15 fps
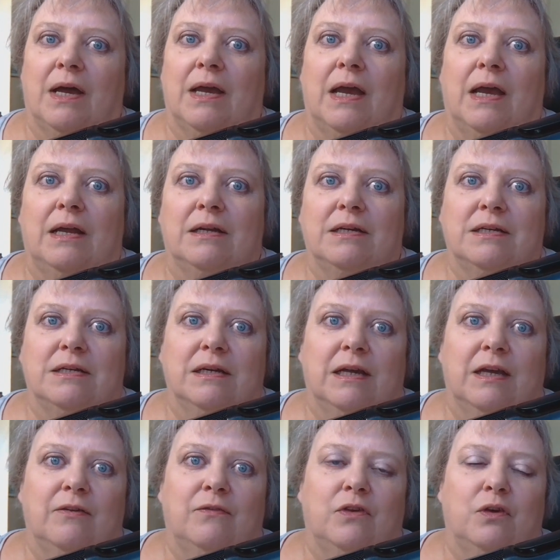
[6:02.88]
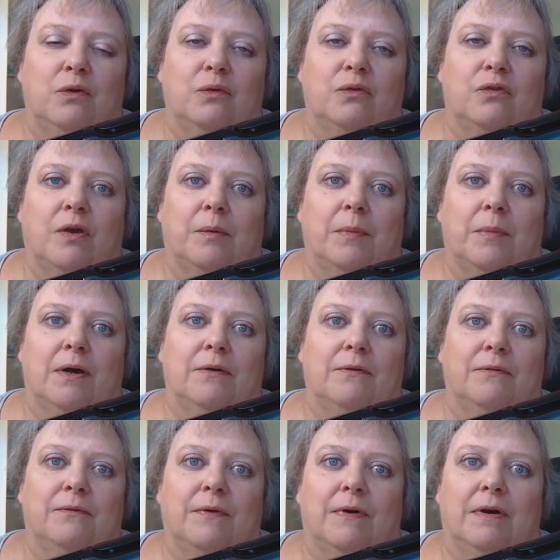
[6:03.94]
and give you some
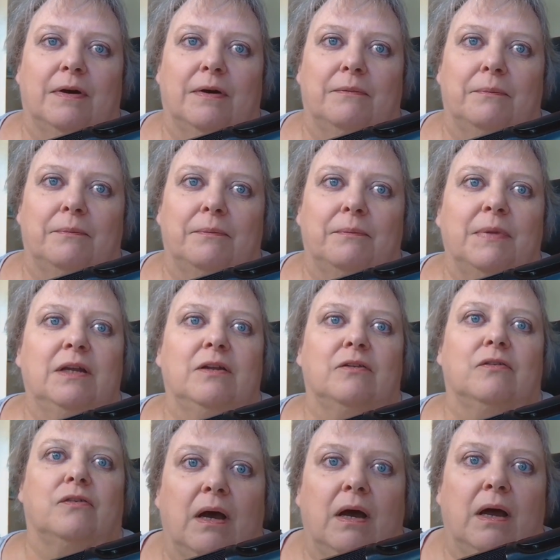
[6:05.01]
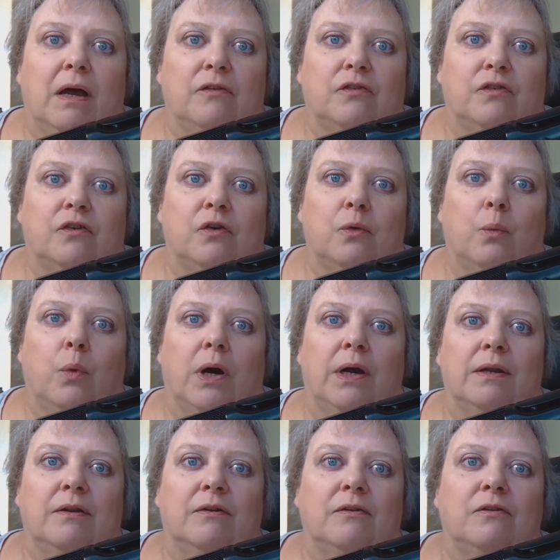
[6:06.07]
of hints as to
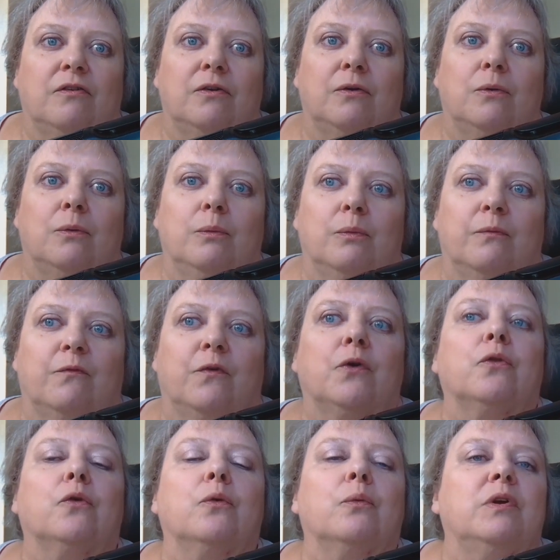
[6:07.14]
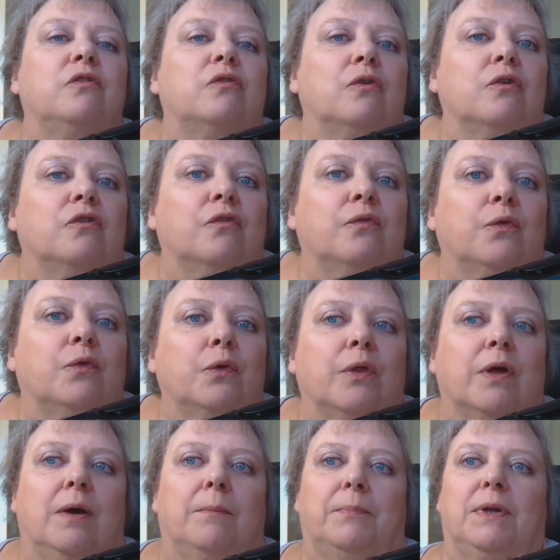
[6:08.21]
what to further research for the
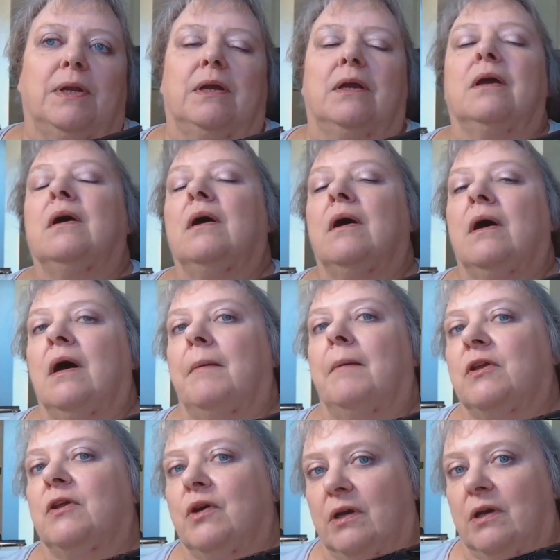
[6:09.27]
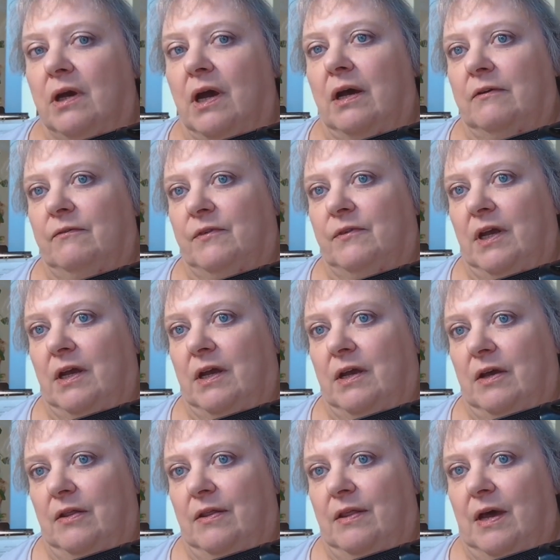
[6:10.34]
company. I mean, you can kind of take
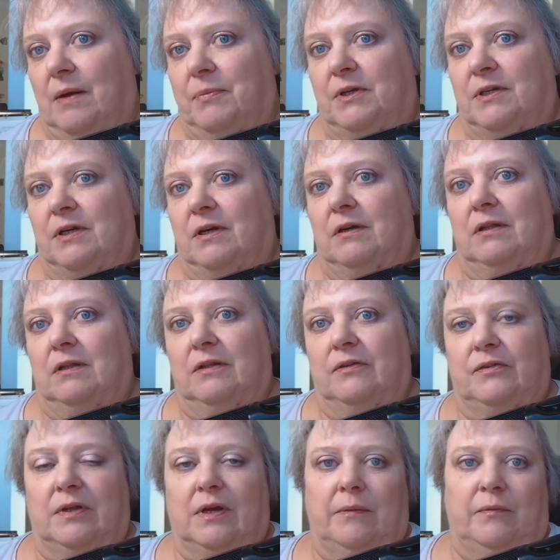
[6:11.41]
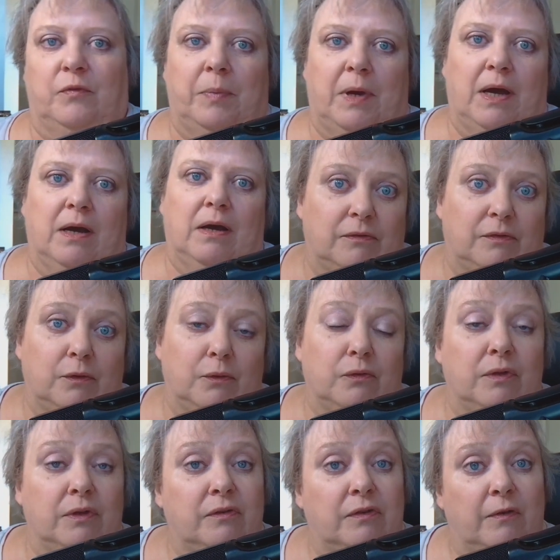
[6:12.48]
that particular list that comes back. Those
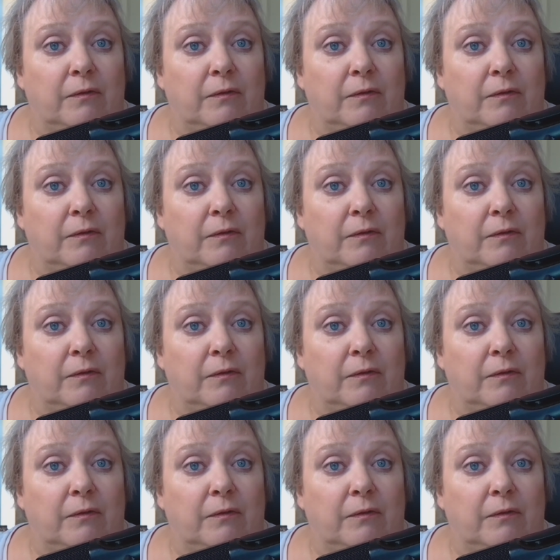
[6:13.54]
lists